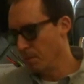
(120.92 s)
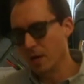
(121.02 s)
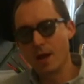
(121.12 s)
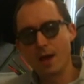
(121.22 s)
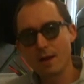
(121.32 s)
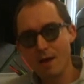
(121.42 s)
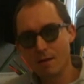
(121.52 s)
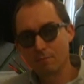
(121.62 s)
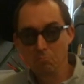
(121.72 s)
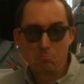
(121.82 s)
banana.
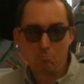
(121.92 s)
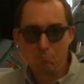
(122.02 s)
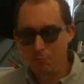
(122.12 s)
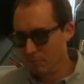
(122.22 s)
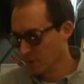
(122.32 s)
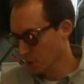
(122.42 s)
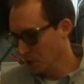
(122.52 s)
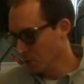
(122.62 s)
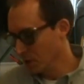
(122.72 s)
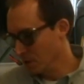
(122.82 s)
Good
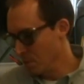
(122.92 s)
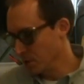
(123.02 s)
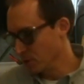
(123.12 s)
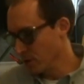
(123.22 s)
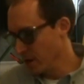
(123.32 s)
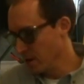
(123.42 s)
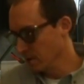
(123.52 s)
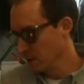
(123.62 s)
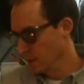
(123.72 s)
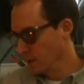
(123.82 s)
unit of measure there.
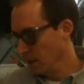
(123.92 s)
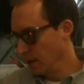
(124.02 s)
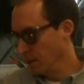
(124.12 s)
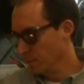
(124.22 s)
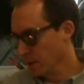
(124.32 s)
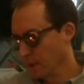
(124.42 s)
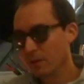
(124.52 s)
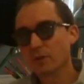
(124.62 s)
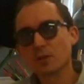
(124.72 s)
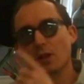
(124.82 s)

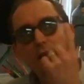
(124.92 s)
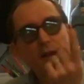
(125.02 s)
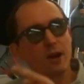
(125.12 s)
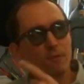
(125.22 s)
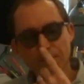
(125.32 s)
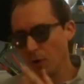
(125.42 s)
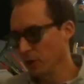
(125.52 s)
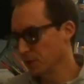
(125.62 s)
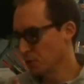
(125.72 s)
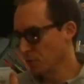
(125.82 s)
There's a lot of airflow in
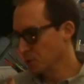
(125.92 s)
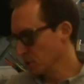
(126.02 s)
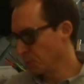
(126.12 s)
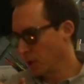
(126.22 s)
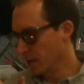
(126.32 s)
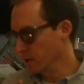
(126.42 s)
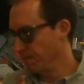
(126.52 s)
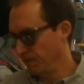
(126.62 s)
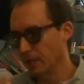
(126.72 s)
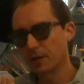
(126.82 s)
this room, so it's probably going to
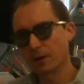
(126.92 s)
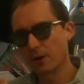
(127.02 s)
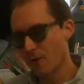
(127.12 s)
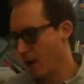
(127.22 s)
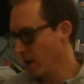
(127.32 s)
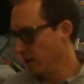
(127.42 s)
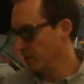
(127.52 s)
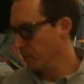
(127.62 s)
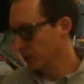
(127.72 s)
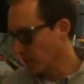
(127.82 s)
flicker around,
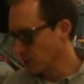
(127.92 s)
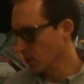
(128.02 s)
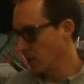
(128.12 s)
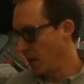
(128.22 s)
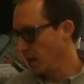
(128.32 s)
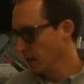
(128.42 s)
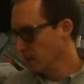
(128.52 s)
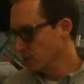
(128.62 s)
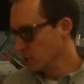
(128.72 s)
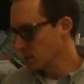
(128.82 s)
but that's okay.
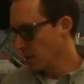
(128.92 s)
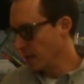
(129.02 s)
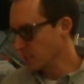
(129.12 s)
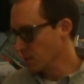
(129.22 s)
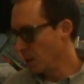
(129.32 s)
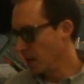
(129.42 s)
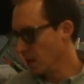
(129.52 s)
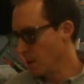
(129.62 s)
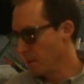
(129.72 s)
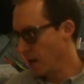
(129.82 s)
Just estimate
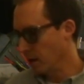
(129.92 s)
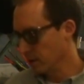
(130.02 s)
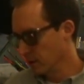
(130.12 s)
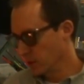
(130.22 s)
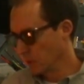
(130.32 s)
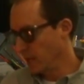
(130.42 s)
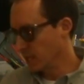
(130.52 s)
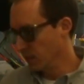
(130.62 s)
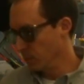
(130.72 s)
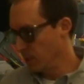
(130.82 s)
about the
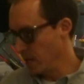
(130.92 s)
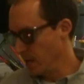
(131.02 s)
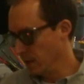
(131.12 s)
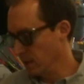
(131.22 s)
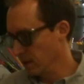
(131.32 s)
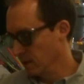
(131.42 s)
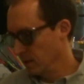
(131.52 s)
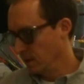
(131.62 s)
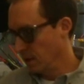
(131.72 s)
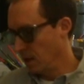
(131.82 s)
length of a banana.
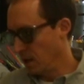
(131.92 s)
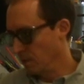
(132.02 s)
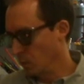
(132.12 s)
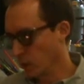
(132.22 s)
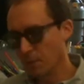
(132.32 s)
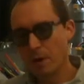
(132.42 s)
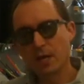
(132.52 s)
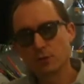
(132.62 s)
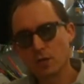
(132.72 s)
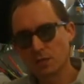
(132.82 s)
We can make
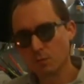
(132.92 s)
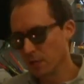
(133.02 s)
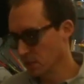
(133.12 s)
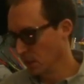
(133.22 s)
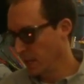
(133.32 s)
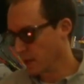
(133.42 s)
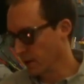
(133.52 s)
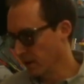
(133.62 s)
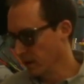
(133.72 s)
adjustments later.